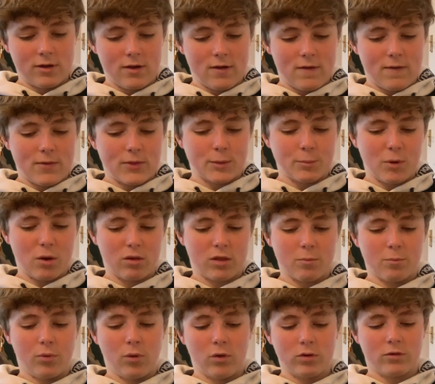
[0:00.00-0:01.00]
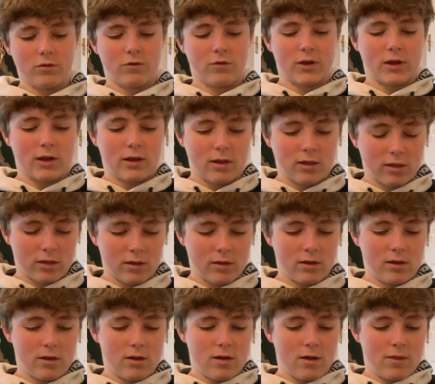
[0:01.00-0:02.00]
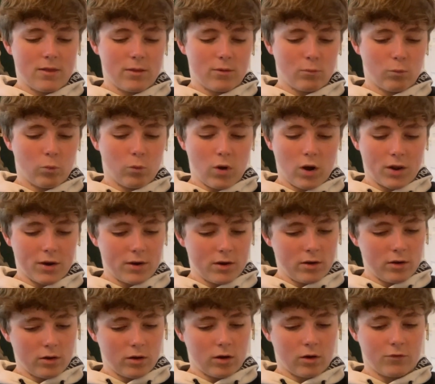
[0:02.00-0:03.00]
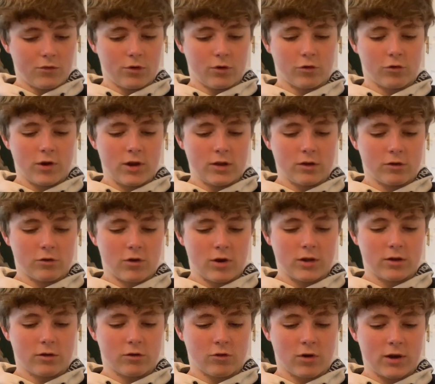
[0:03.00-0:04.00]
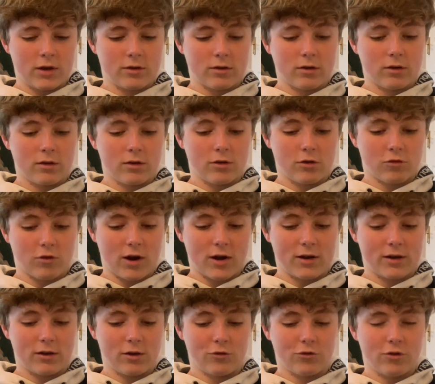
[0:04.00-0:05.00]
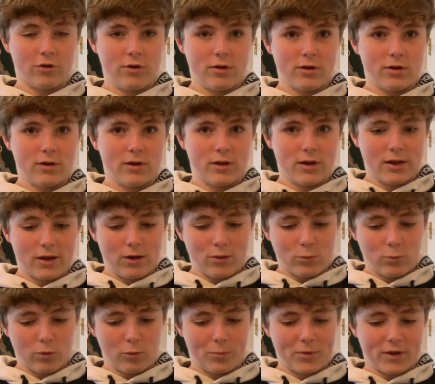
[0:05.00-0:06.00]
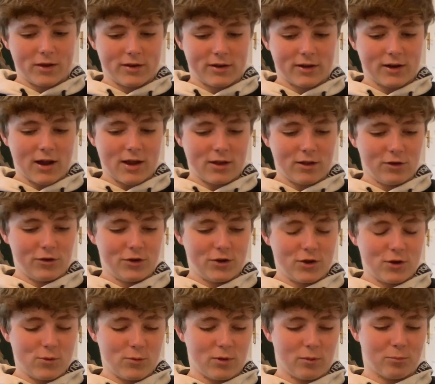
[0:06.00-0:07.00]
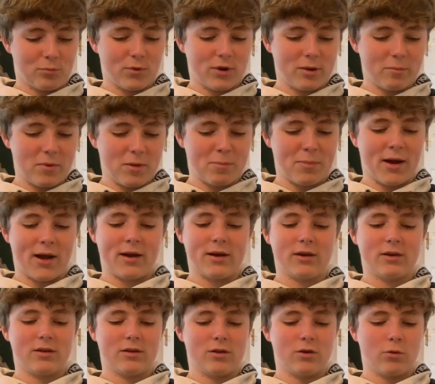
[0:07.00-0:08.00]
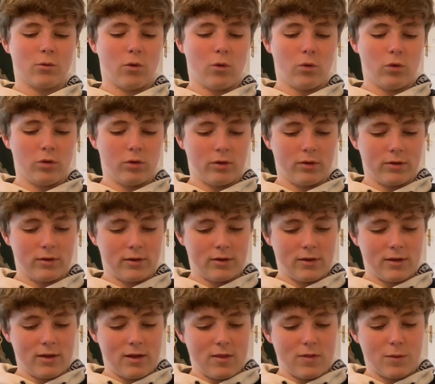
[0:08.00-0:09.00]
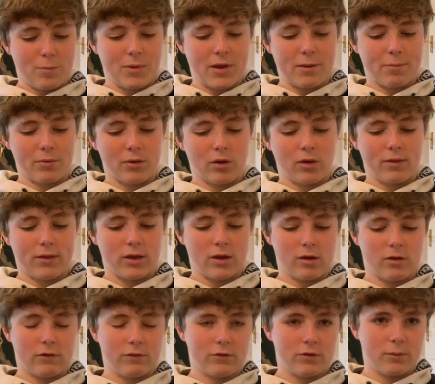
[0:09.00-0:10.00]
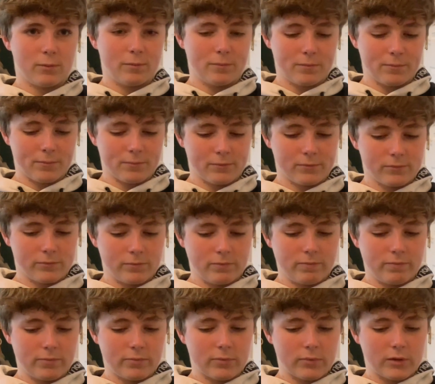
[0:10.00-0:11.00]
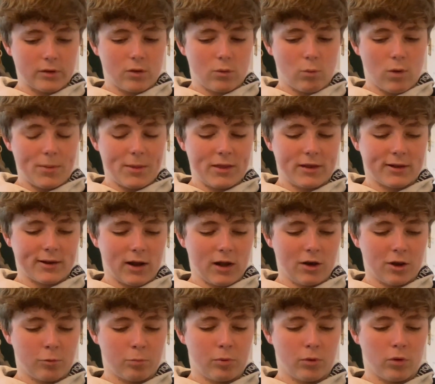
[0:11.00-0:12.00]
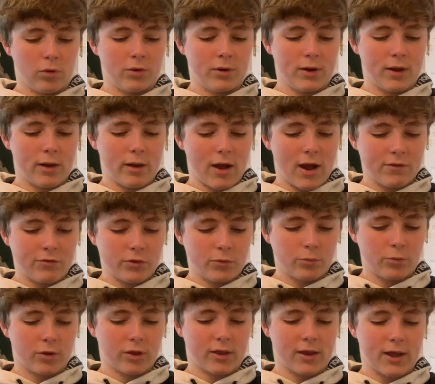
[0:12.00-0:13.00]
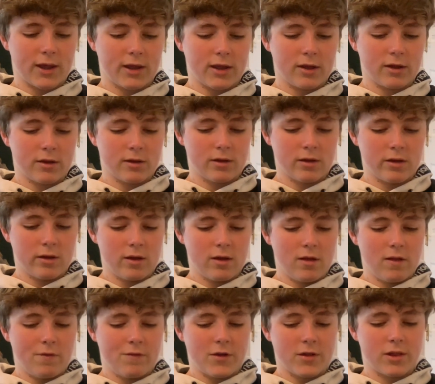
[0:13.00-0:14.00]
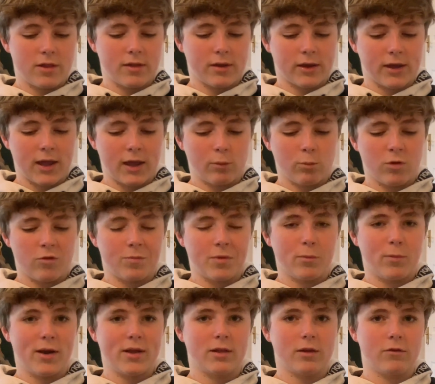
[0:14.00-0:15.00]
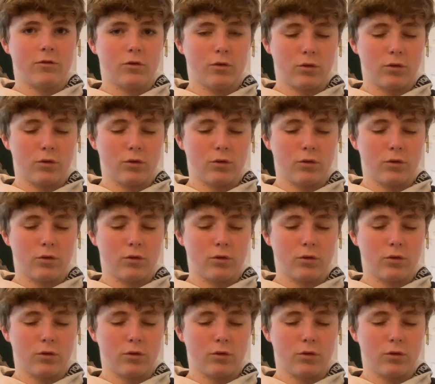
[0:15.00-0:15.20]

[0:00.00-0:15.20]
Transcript: The most important thing is, one of your great-great-great-grandchildren will be a child who will bring me back to all the people on the earth. When this child is born, everyone will say, this is the king we've been waiting for.